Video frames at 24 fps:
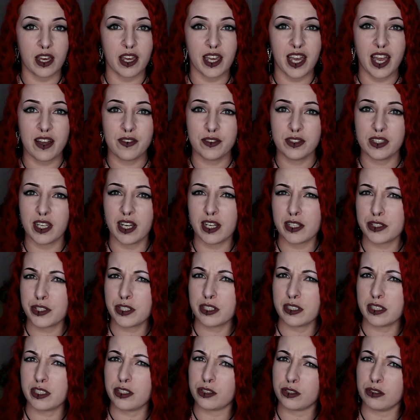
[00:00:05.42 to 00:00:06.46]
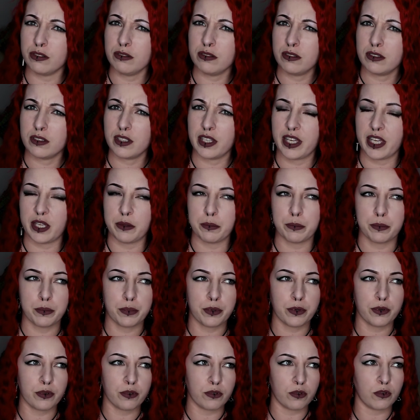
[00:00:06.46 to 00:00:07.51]
that I haven't actually done a
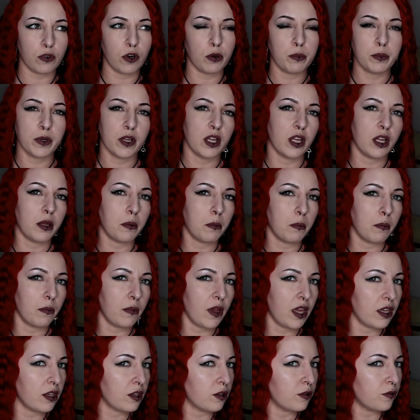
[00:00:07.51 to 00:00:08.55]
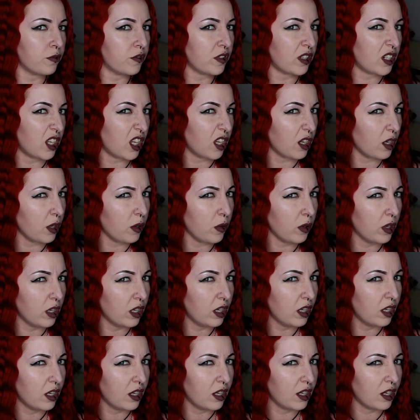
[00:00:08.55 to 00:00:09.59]
proper makeup video,
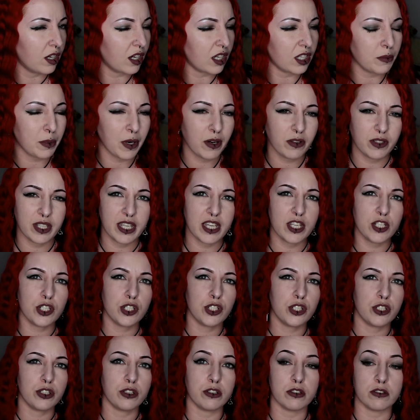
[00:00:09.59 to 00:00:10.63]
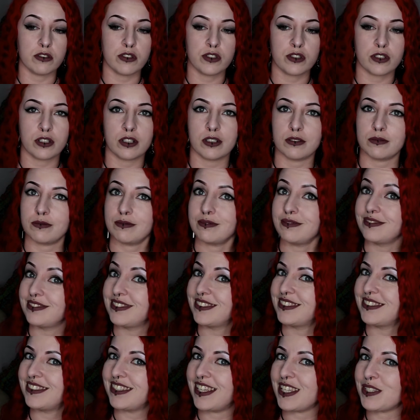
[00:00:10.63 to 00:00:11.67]
and apparently I should, so
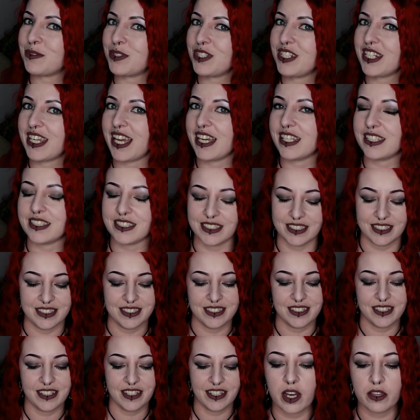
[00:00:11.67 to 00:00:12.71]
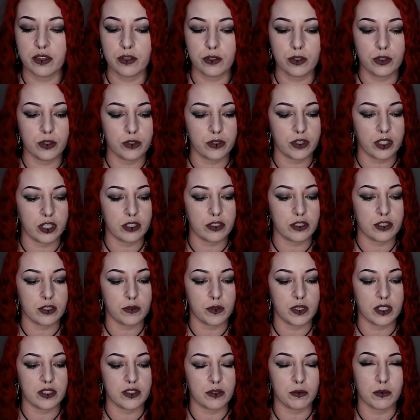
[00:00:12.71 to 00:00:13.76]
that's what you're getting. I thought that
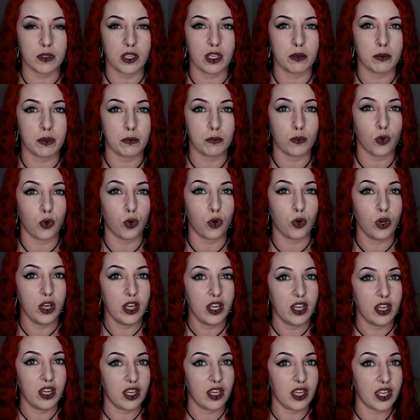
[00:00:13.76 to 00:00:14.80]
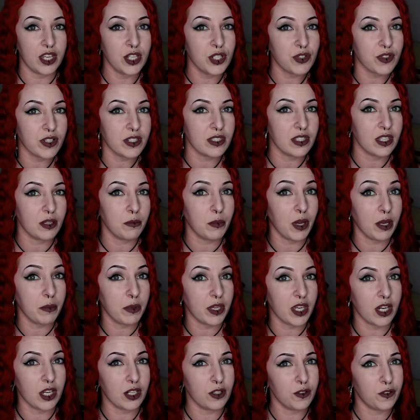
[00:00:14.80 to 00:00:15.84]
doing something a bit more interesting might be
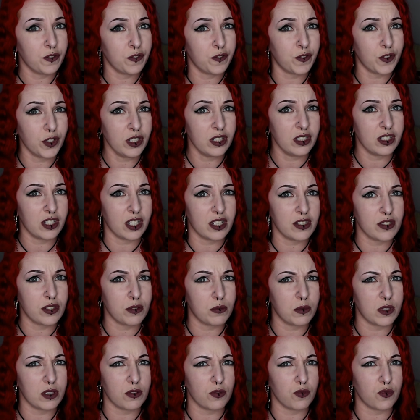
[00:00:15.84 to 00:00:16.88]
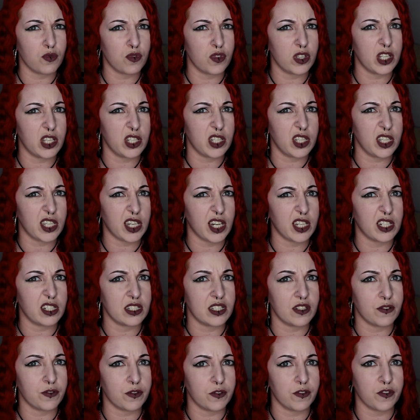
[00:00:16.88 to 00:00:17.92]
kind of fun, and something really kind
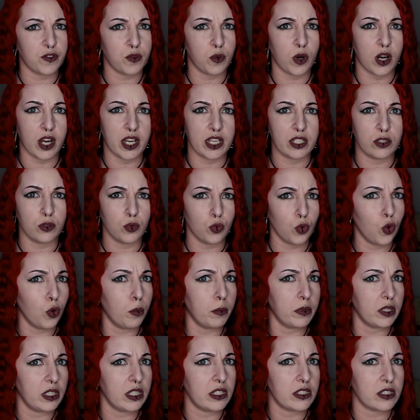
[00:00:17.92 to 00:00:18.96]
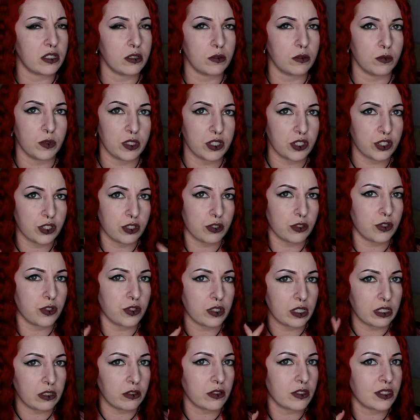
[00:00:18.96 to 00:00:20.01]
of different from what I normally do, which
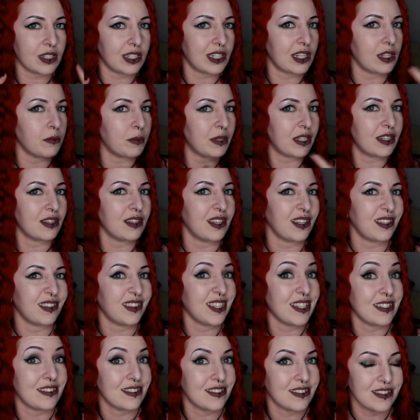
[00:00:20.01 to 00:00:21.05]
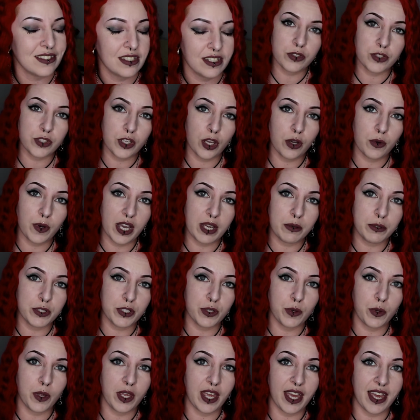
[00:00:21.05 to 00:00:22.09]
usually looks a little bit like this. So I'm
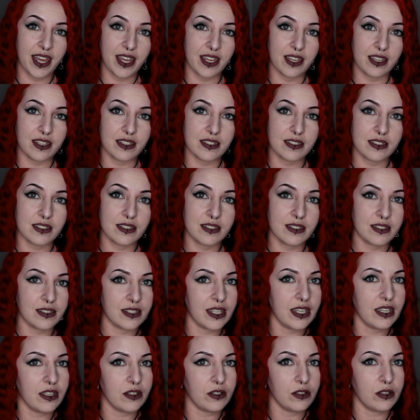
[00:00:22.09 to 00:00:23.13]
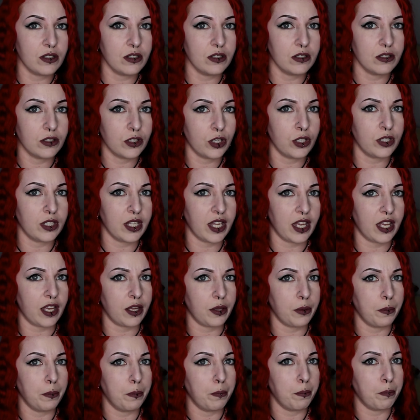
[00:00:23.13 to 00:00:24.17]
doing a single colour
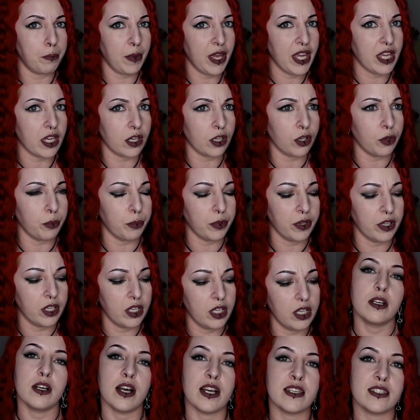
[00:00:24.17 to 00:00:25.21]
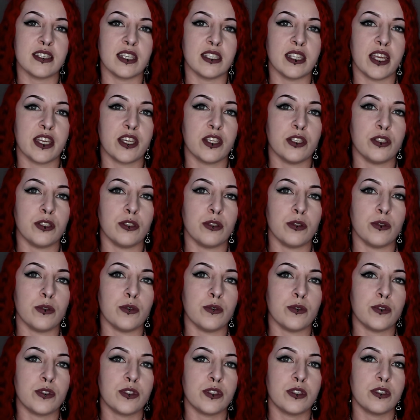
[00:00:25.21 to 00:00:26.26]
makeup, as in I can
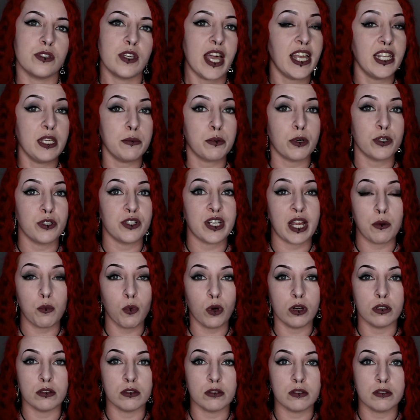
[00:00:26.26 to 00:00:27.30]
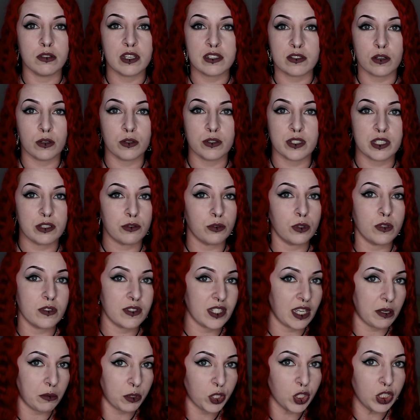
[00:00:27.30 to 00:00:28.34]
use any product I want as long as they're all the
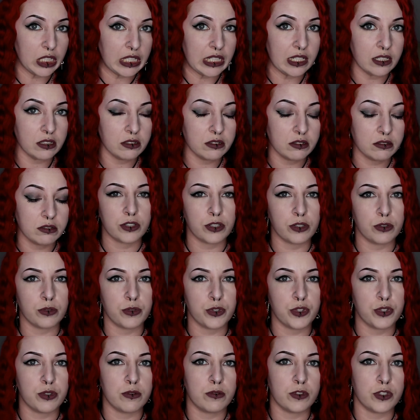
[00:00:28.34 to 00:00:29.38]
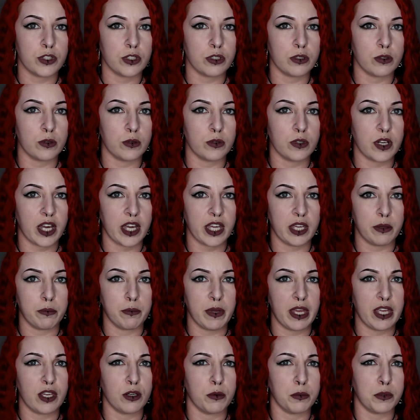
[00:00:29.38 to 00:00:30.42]
same colour, to do a
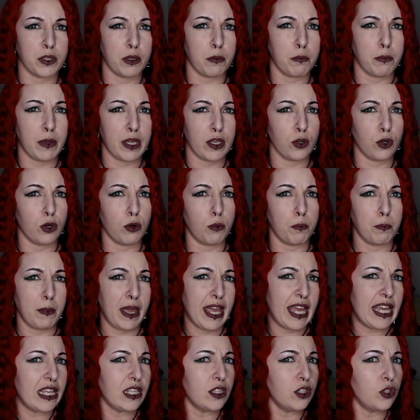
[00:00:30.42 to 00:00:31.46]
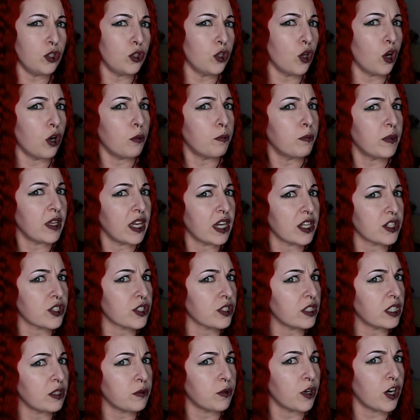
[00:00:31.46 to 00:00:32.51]
makeup that may or may not be
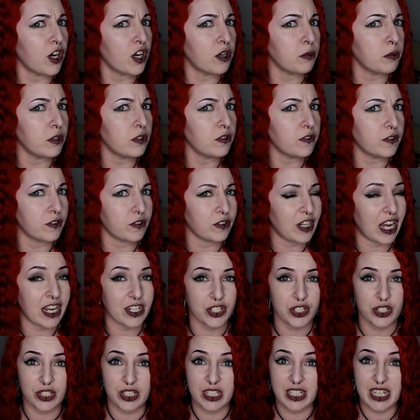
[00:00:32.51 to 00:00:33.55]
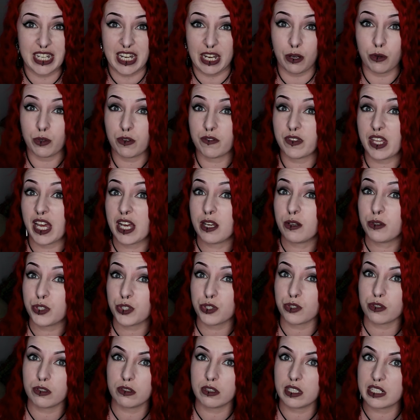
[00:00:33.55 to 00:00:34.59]
actually wearable for actually out of the house
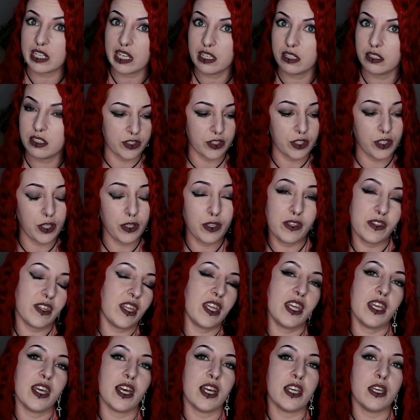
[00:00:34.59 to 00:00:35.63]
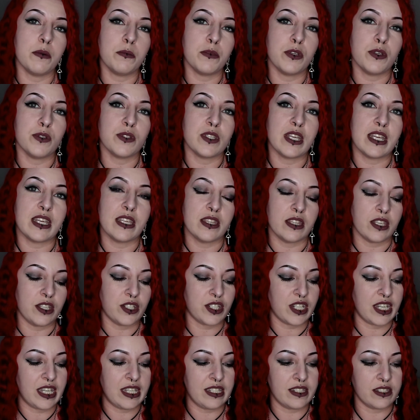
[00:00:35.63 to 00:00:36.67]
during the day. So the only thing I am using
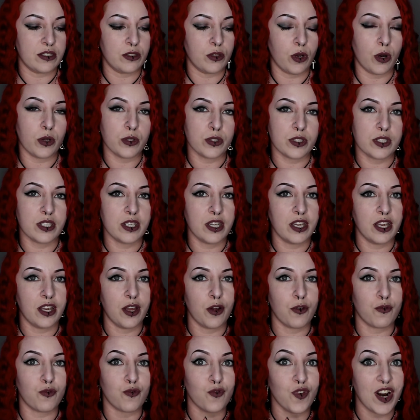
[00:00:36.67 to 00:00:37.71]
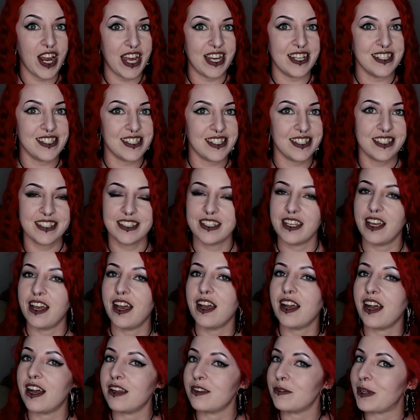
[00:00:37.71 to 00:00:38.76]
that is not red,
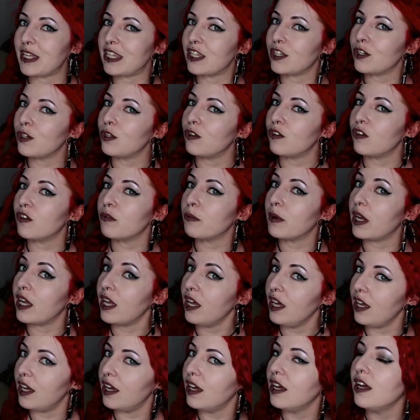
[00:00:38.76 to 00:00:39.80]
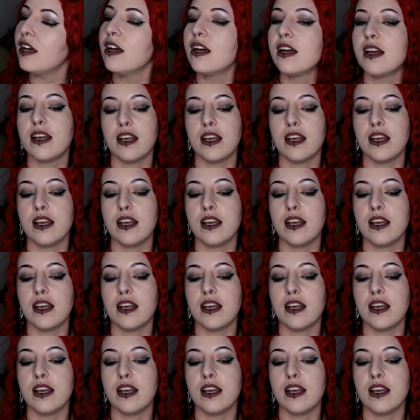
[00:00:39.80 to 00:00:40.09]
as by the colour of my hair,